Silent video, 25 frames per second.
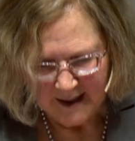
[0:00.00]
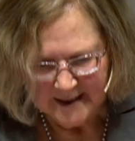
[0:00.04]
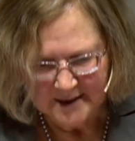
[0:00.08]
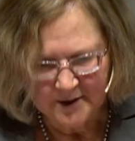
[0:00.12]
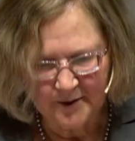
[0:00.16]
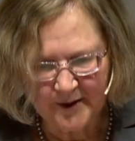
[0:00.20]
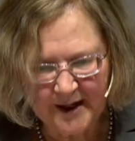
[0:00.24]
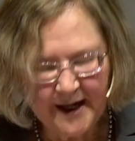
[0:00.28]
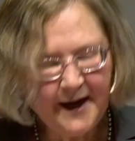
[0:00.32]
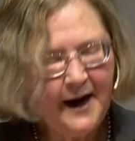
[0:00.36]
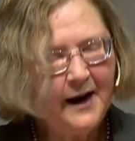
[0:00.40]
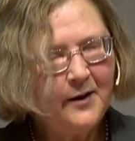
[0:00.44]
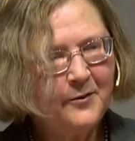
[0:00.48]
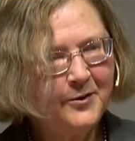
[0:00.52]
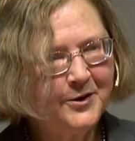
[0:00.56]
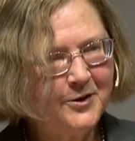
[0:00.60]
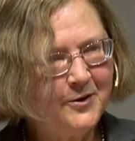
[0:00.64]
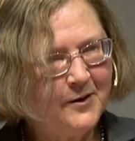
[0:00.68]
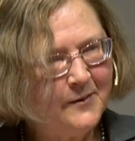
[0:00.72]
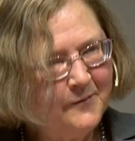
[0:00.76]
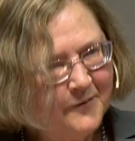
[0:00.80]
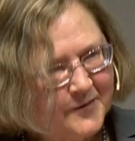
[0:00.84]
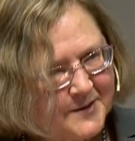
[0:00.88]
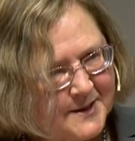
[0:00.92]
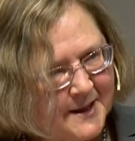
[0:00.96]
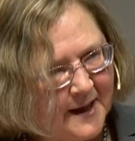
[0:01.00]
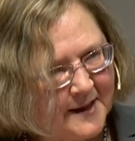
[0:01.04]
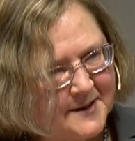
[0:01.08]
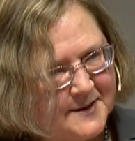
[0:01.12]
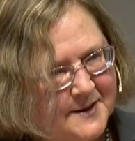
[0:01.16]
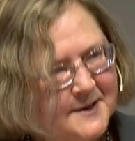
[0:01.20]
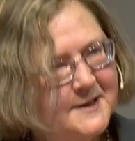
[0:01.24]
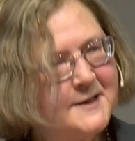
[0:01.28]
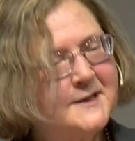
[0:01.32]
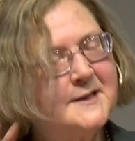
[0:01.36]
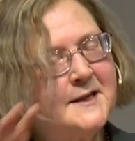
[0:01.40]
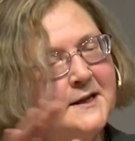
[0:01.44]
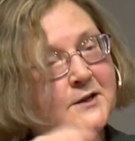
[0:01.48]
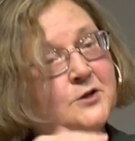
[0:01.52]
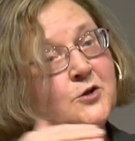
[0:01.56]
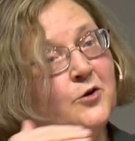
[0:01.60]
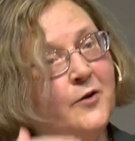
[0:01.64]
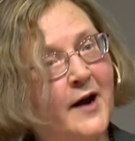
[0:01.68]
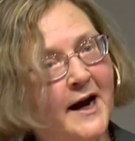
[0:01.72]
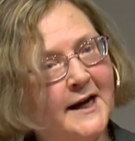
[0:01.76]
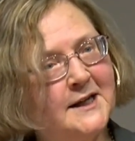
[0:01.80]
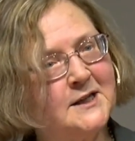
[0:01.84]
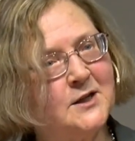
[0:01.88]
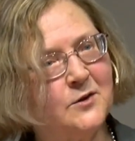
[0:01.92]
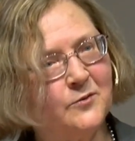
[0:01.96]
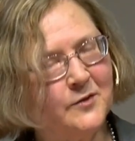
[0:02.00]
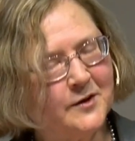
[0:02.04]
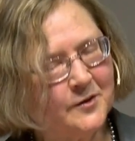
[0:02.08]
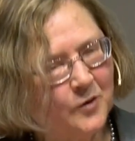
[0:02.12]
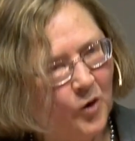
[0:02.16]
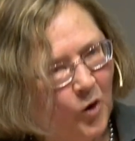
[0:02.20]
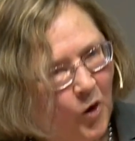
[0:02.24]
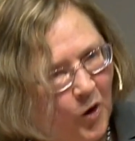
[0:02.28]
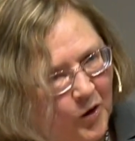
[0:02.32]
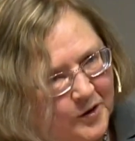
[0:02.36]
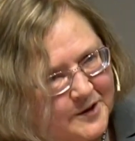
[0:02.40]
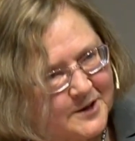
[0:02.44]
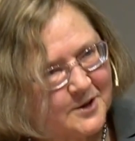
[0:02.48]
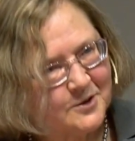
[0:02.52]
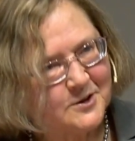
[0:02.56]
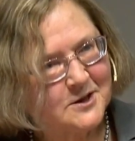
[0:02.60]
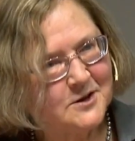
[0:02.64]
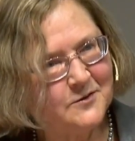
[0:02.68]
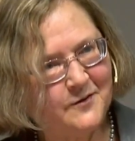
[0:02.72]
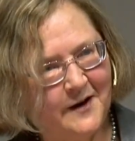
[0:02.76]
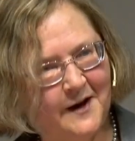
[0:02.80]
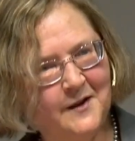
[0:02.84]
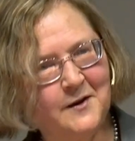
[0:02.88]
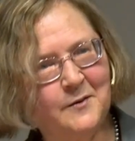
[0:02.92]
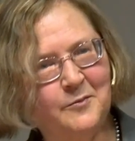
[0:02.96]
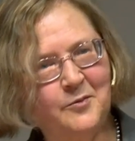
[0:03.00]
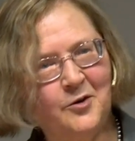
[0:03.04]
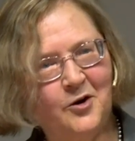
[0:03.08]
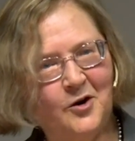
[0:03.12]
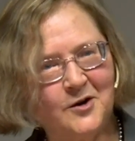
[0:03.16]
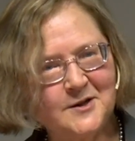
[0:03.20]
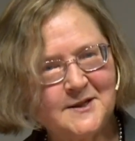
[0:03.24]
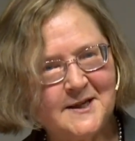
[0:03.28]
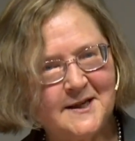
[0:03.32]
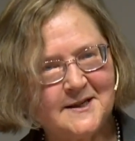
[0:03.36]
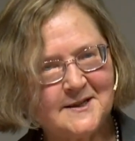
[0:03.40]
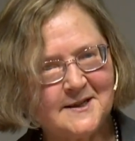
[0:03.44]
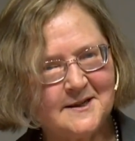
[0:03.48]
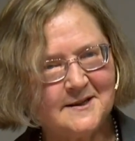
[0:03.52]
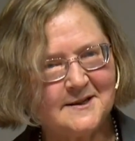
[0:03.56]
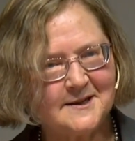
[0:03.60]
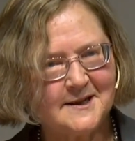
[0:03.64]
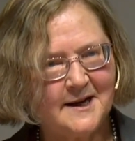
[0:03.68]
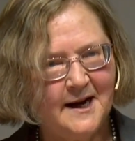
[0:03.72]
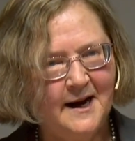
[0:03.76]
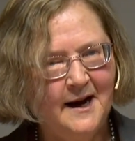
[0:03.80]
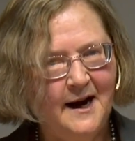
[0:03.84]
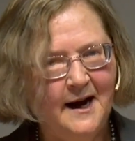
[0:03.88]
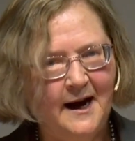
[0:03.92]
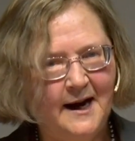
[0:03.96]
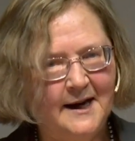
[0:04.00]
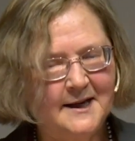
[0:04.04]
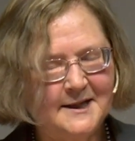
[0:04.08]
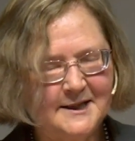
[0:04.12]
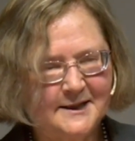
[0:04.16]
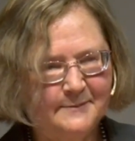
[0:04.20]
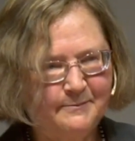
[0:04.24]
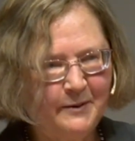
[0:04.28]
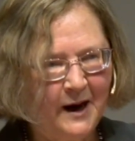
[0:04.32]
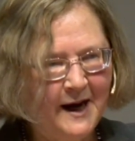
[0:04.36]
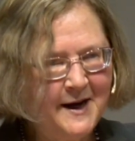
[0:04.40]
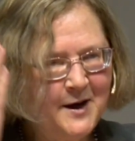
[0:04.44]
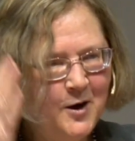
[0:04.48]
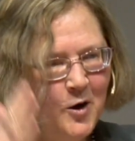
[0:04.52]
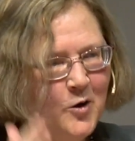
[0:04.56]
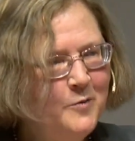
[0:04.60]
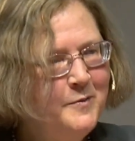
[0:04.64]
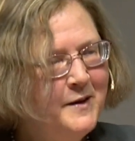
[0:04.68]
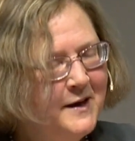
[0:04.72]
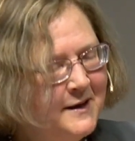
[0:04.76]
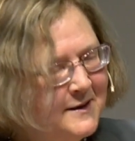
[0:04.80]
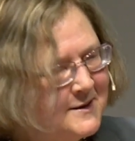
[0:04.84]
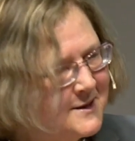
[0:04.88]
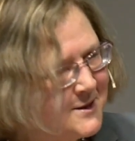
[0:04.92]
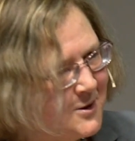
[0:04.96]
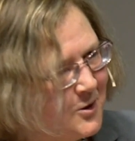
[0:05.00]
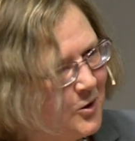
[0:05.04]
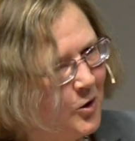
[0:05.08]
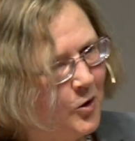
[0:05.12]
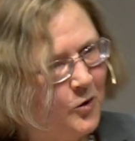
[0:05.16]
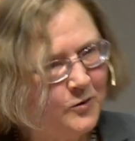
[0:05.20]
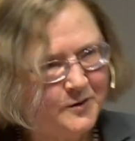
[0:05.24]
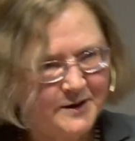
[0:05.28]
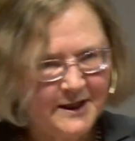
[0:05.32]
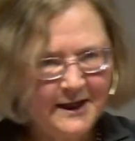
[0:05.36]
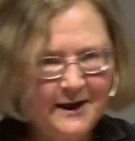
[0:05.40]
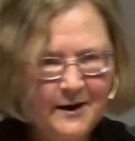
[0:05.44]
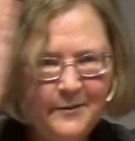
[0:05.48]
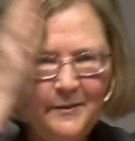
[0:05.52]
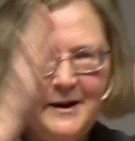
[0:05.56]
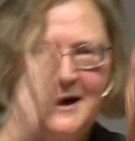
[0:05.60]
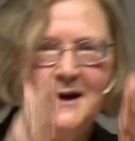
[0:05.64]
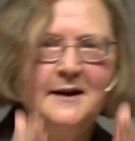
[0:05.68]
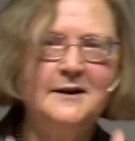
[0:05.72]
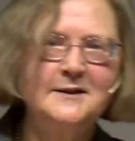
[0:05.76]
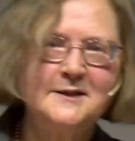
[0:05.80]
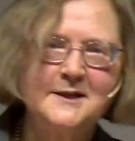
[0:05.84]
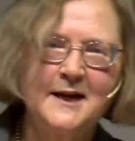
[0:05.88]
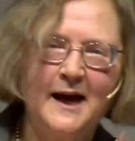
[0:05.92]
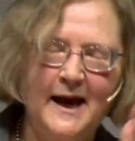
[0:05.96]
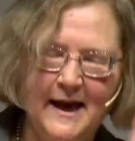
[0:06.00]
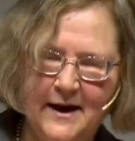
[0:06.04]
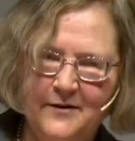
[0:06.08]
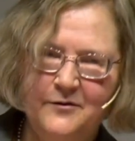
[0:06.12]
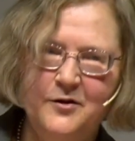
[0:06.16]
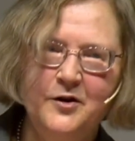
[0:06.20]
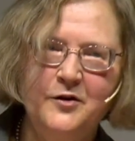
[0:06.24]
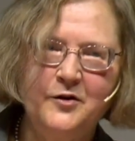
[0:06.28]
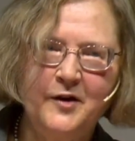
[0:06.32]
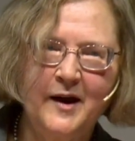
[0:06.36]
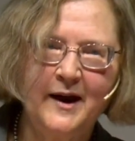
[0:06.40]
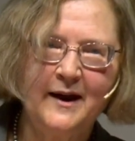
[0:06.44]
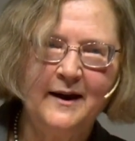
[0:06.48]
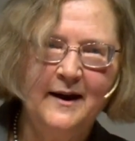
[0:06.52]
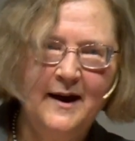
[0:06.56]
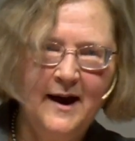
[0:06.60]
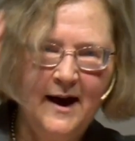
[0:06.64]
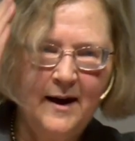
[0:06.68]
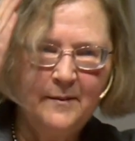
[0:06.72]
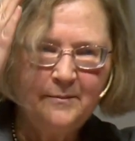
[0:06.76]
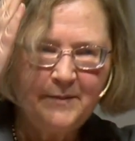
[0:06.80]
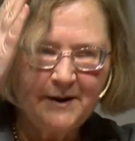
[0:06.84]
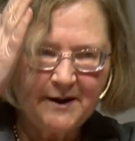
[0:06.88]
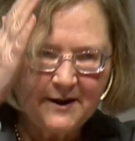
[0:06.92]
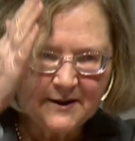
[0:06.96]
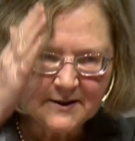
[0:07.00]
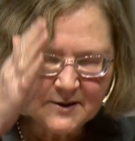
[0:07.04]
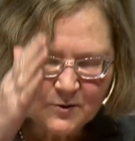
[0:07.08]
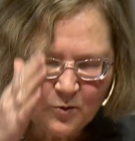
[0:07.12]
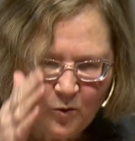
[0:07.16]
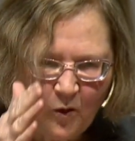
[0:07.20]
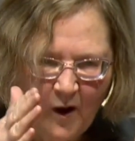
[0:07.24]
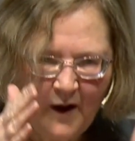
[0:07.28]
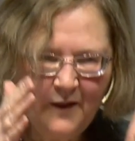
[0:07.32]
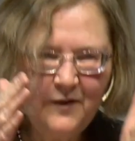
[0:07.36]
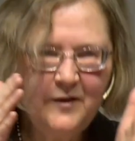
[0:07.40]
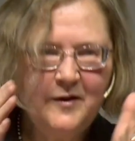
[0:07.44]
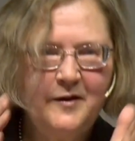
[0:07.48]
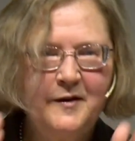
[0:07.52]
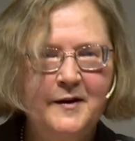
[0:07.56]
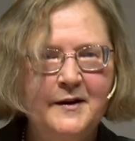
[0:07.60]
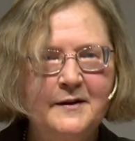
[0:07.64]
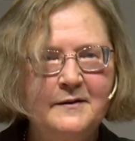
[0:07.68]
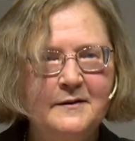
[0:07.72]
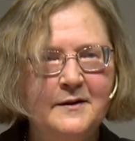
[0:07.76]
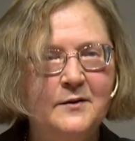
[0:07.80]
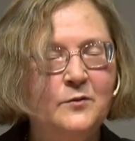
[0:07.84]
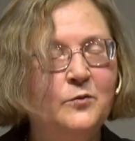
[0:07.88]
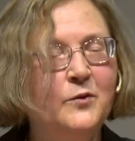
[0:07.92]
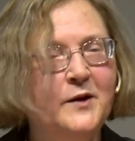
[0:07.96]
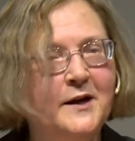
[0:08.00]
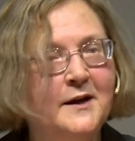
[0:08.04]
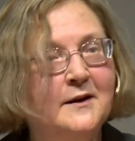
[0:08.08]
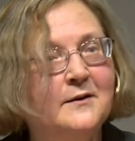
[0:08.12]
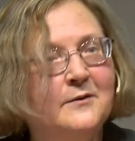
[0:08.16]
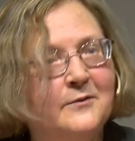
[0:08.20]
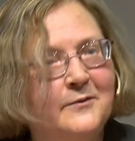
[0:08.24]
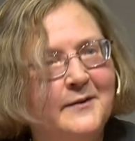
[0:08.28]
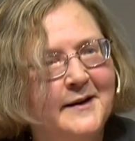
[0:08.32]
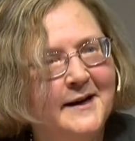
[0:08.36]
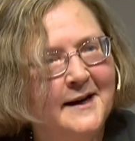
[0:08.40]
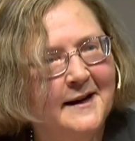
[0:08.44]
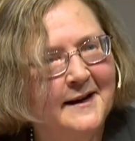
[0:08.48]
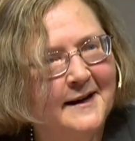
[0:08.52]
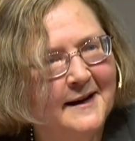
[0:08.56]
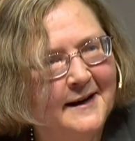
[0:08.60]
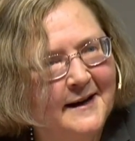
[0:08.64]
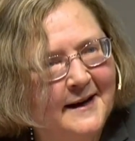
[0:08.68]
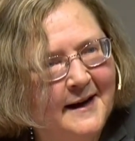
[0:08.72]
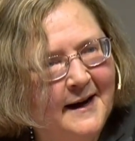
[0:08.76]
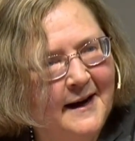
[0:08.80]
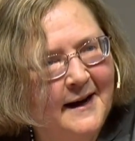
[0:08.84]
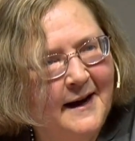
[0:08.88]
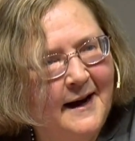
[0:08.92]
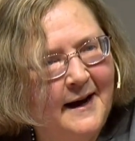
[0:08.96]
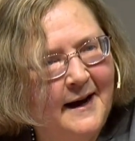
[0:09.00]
So again, I want to emphasize this is interacting with all sorts of other processes. It's by no means, telomeres are everything, but it's one thing that we can really